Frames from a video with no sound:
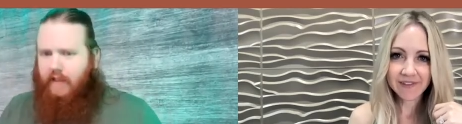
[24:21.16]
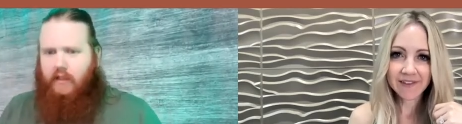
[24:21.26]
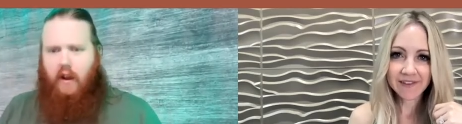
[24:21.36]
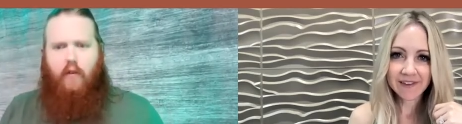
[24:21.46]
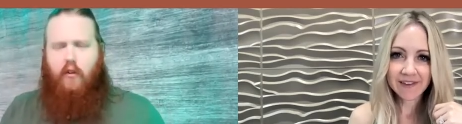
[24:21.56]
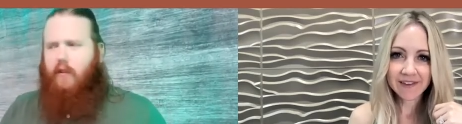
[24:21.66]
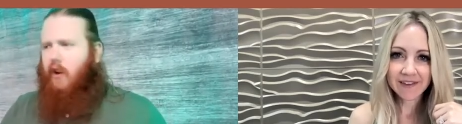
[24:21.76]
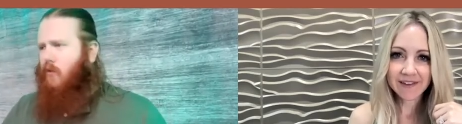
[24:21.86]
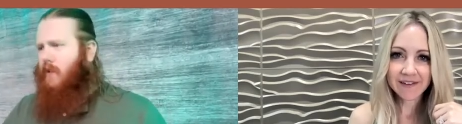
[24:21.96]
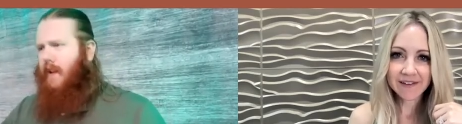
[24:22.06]
Speaker 1: that's
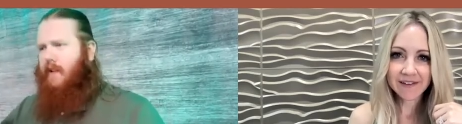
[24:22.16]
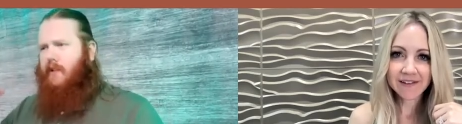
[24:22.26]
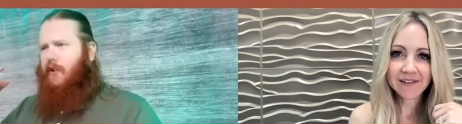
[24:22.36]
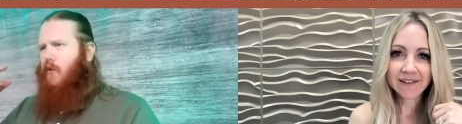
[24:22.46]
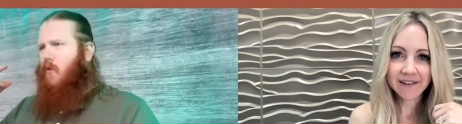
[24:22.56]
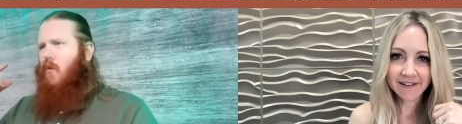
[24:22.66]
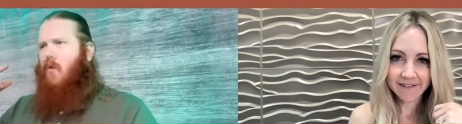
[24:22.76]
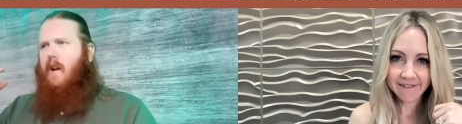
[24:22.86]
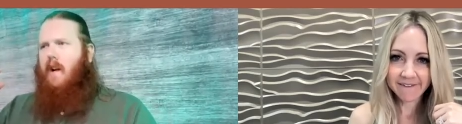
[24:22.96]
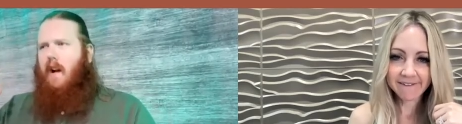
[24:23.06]
covered, goes
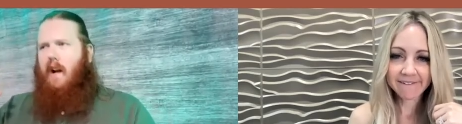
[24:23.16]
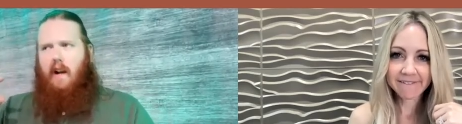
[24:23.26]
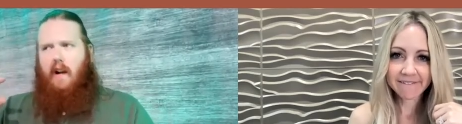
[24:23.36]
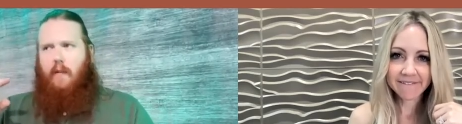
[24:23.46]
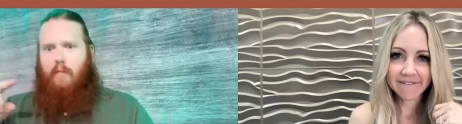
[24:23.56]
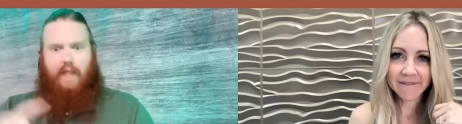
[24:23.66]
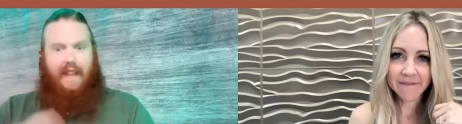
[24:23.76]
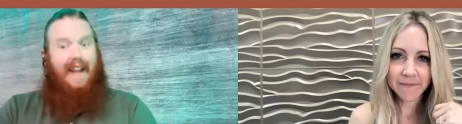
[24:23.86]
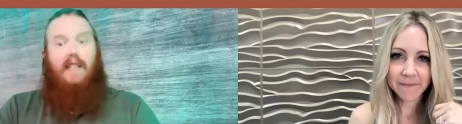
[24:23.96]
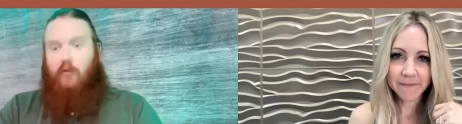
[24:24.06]
into um,
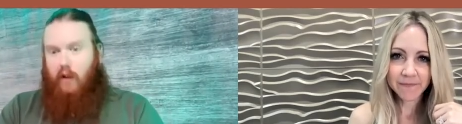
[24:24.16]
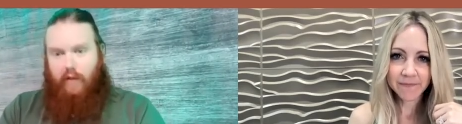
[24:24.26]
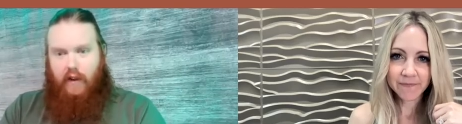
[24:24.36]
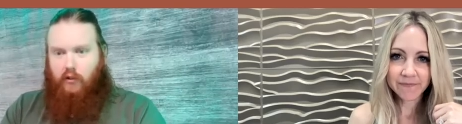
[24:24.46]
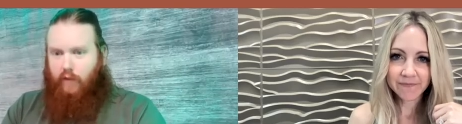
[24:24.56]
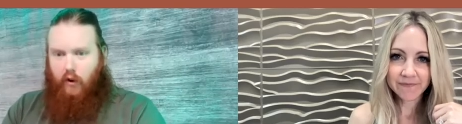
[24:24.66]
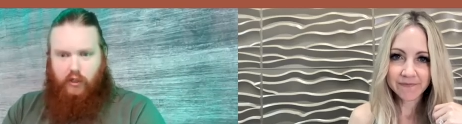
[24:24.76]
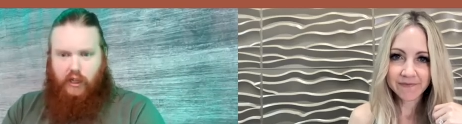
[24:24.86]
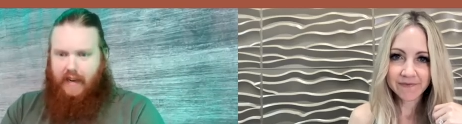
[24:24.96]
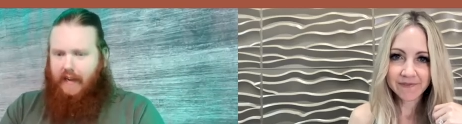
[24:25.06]
the history of
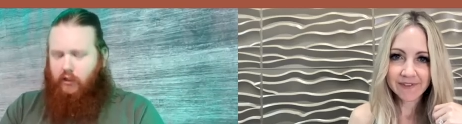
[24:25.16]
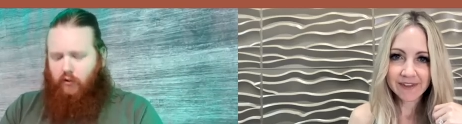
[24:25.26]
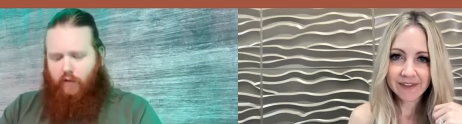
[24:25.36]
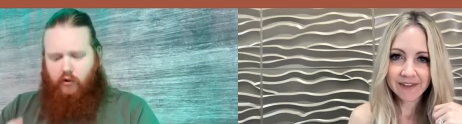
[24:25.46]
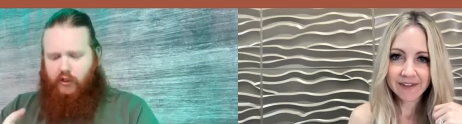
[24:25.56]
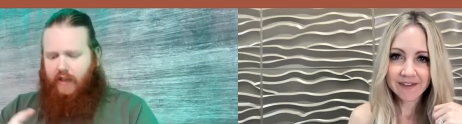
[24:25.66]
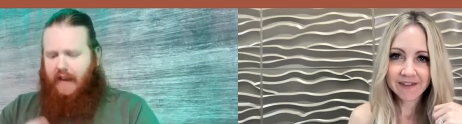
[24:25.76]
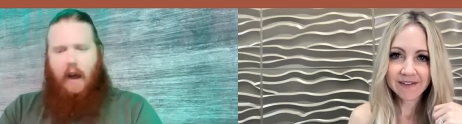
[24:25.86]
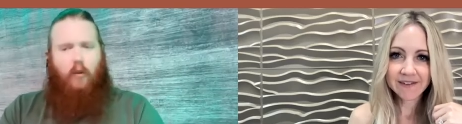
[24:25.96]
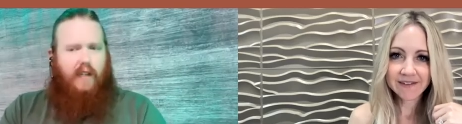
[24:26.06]
introversion and
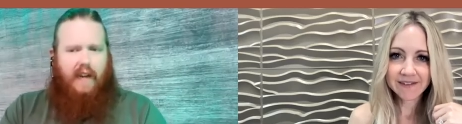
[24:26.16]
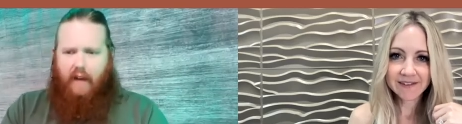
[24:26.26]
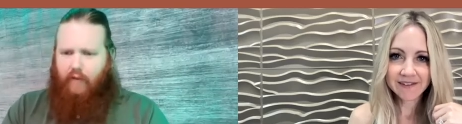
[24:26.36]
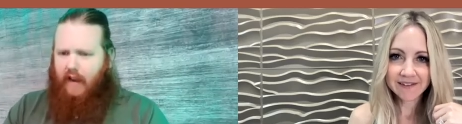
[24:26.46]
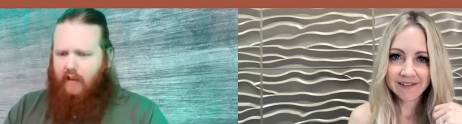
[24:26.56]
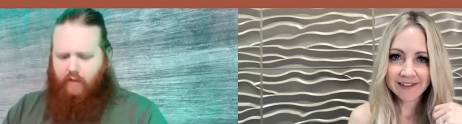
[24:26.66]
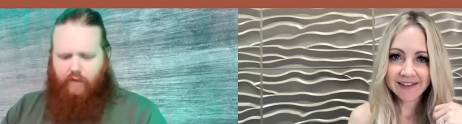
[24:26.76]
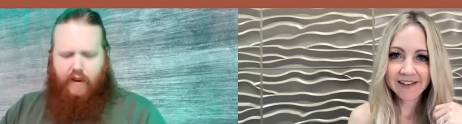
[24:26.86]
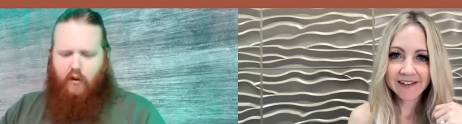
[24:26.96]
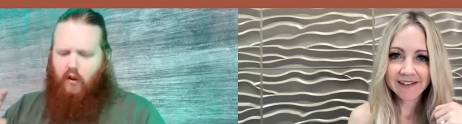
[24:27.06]
extroversion, how to navigate the
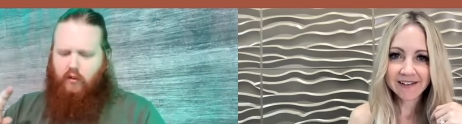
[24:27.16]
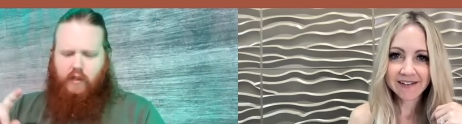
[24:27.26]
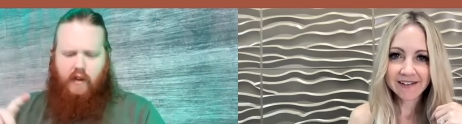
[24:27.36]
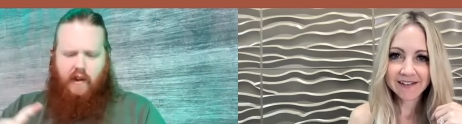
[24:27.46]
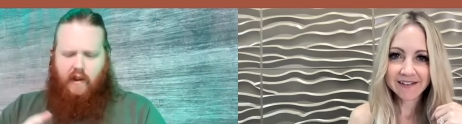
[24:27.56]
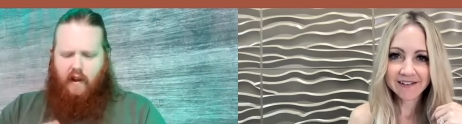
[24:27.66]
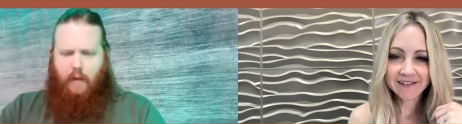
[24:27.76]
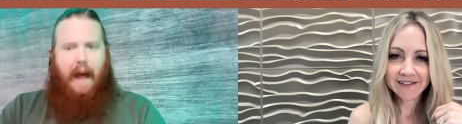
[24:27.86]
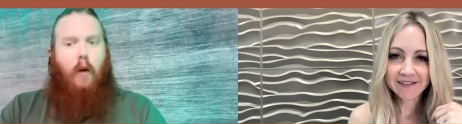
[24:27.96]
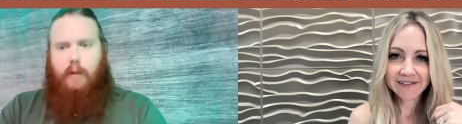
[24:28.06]
field,
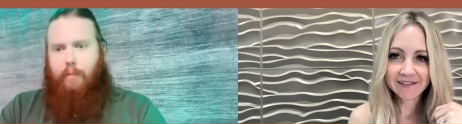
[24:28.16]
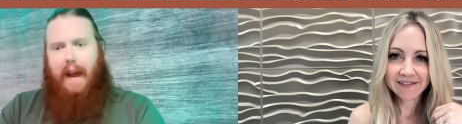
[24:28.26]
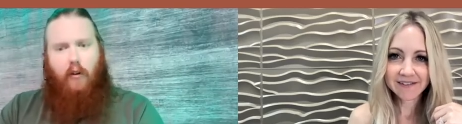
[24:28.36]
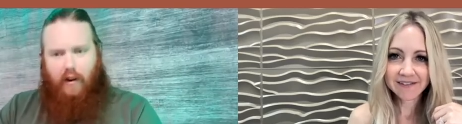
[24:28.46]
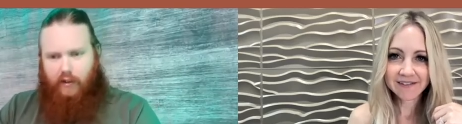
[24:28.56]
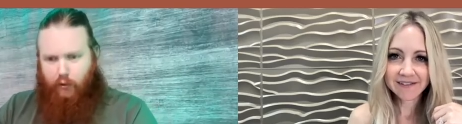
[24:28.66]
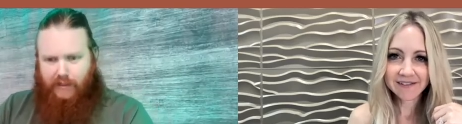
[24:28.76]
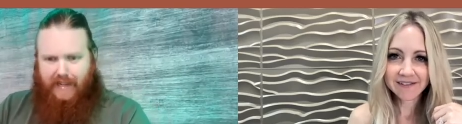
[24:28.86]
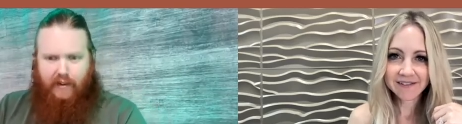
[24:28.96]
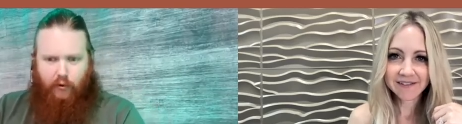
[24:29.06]
um, how to better
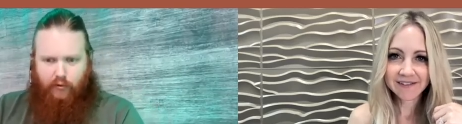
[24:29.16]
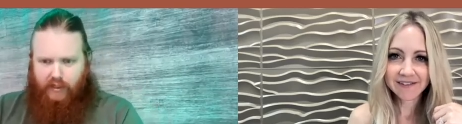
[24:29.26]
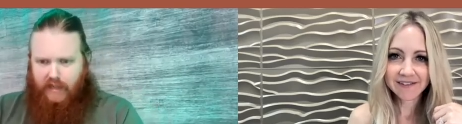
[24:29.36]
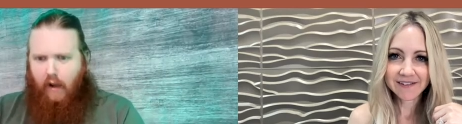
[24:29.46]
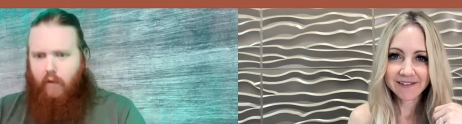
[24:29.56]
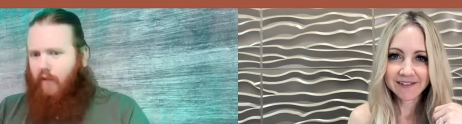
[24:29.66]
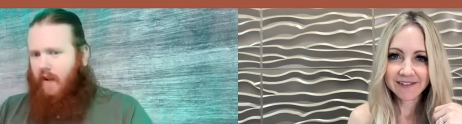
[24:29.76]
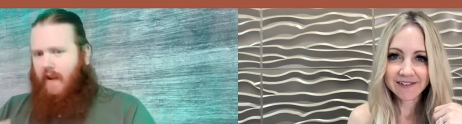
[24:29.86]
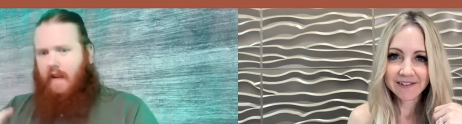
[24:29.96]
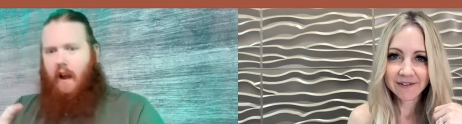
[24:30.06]
understand yourself,
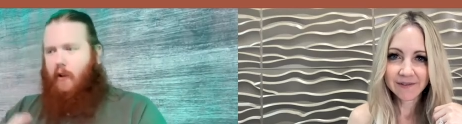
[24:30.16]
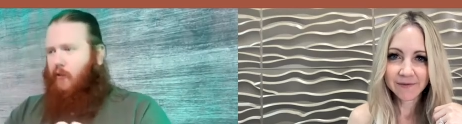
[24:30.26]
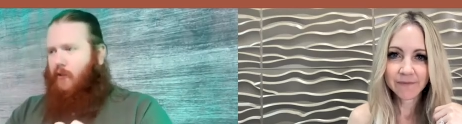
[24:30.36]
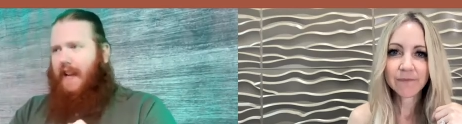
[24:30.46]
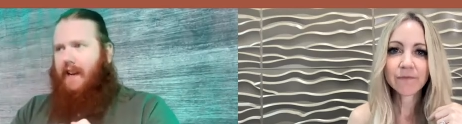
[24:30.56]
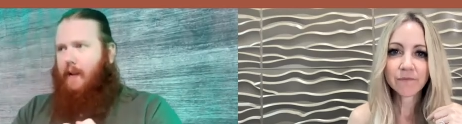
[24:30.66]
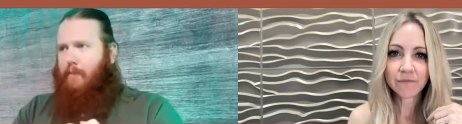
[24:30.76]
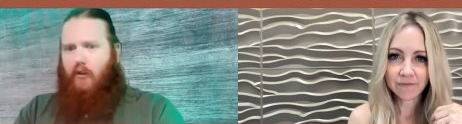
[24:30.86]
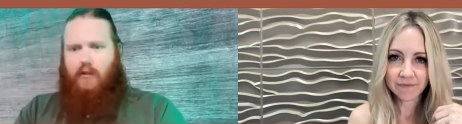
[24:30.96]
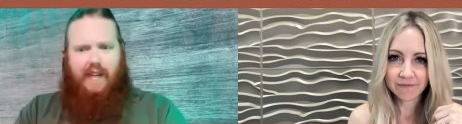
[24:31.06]

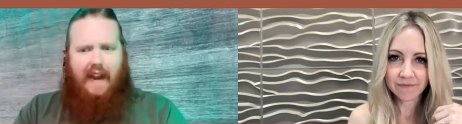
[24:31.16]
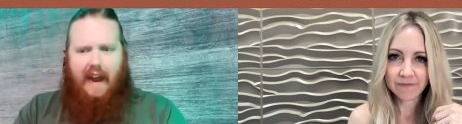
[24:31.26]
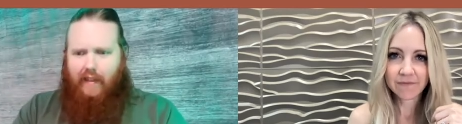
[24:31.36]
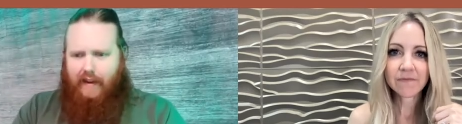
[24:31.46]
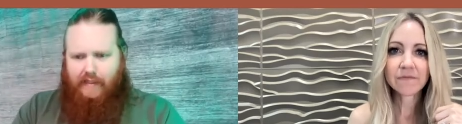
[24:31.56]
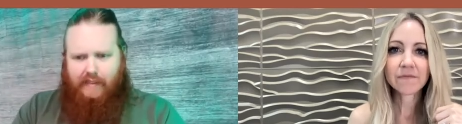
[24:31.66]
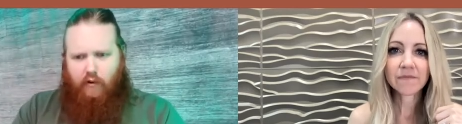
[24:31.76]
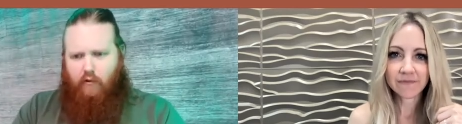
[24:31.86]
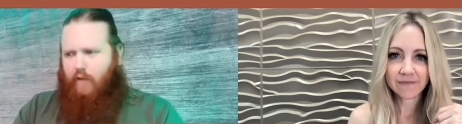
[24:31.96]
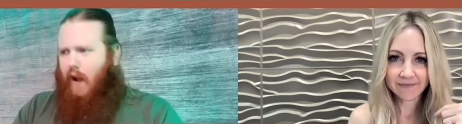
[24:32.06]
understanding personalities
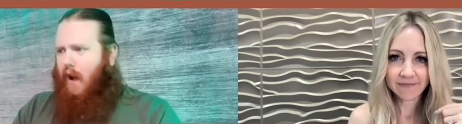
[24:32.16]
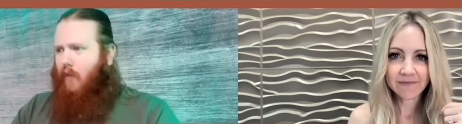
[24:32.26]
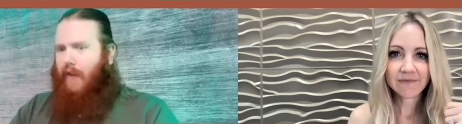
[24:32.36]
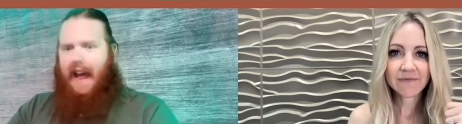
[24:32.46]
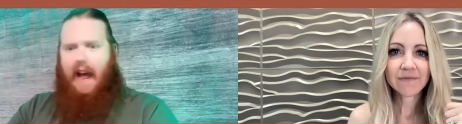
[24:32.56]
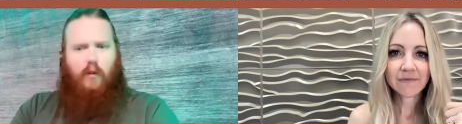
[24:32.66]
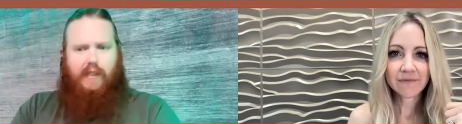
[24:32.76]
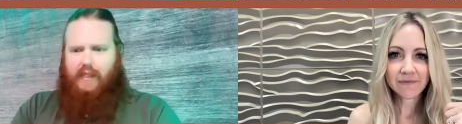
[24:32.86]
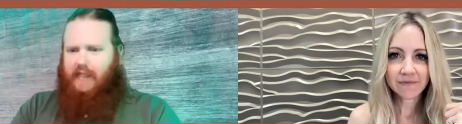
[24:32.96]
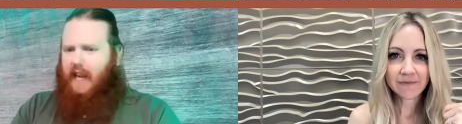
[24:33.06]
that are involved, how
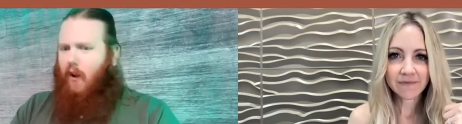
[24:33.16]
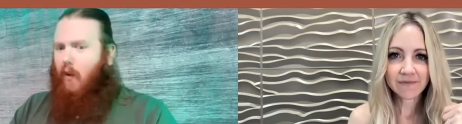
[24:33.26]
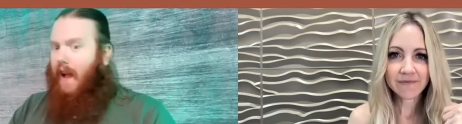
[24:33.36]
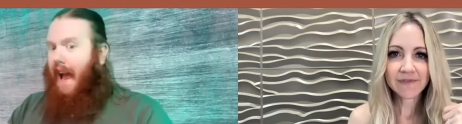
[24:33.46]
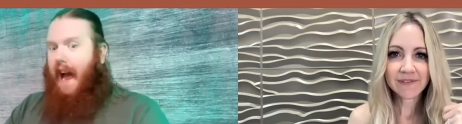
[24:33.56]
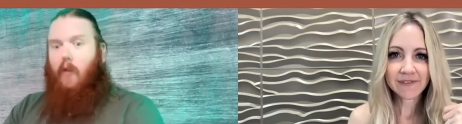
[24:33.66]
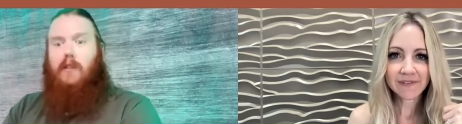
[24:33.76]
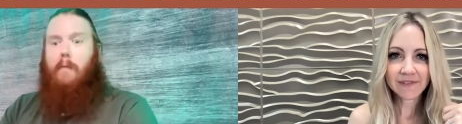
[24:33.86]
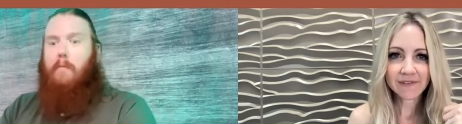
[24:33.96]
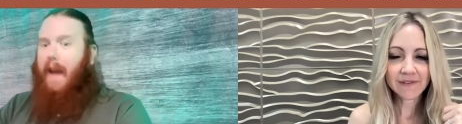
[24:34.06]
to sell, how to